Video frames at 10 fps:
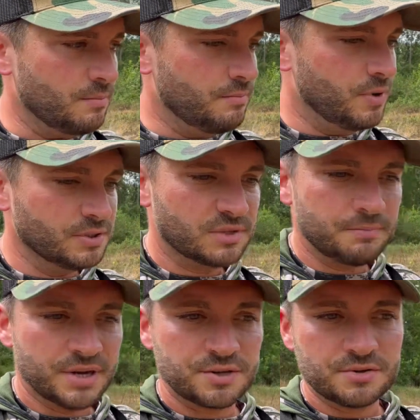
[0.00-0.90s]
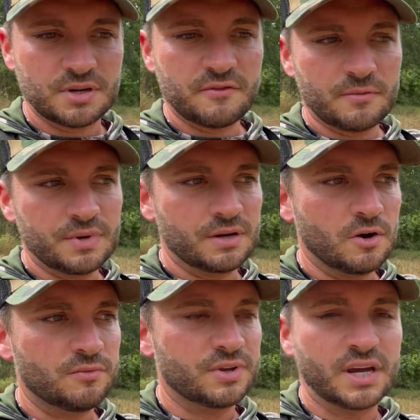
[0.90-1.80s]
post some pictures of them, and
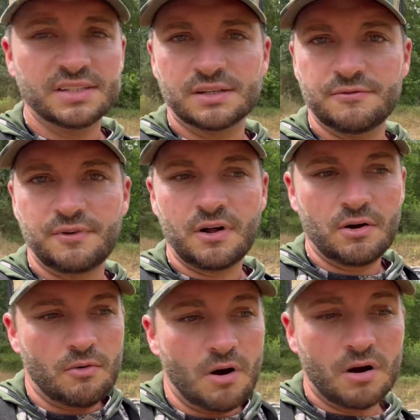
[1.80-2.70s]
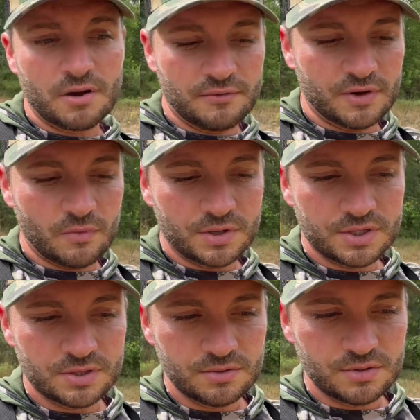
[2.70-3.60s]
hopefully you guys can follow along if you want
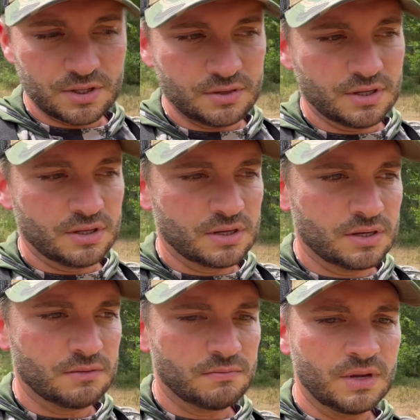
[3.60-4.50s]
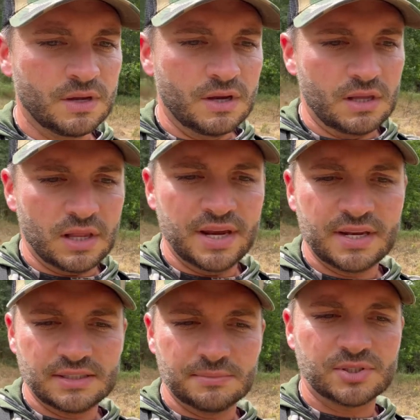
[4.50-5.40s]
to. You can like
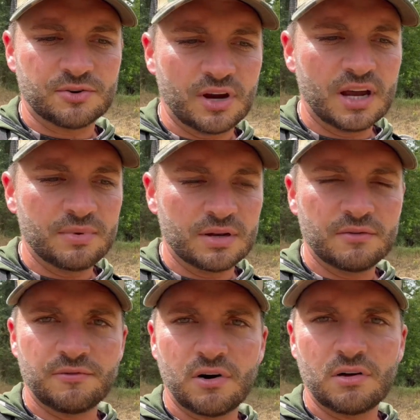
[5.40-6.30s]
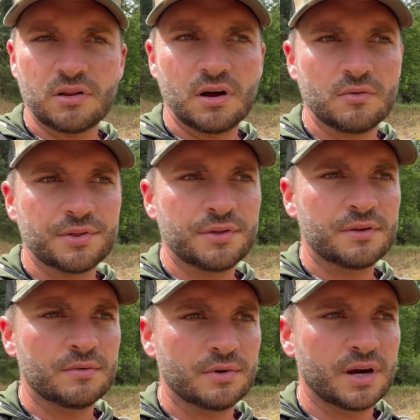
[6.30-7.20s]
and subscribe and follow along
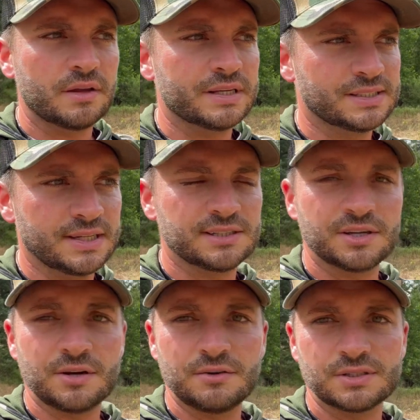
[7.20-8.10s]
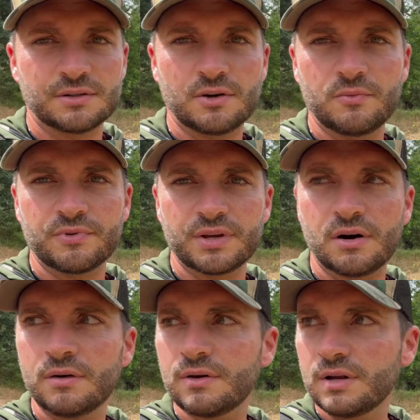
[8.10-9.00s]
with how this season goes, and hopefully
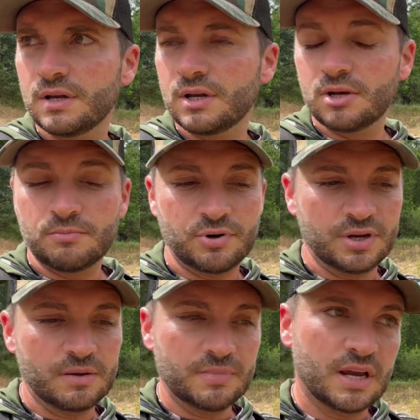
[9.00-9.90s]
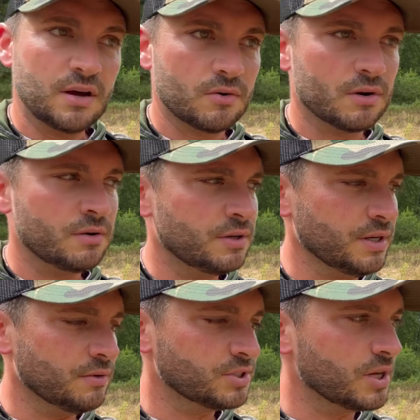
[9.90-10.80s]
I'll put him down or
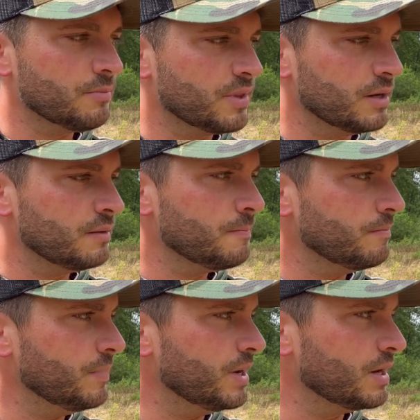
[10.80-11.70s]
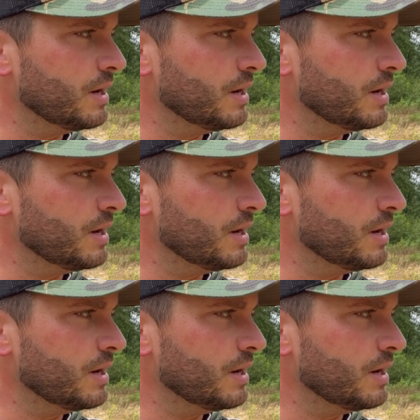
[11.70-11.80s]
something. But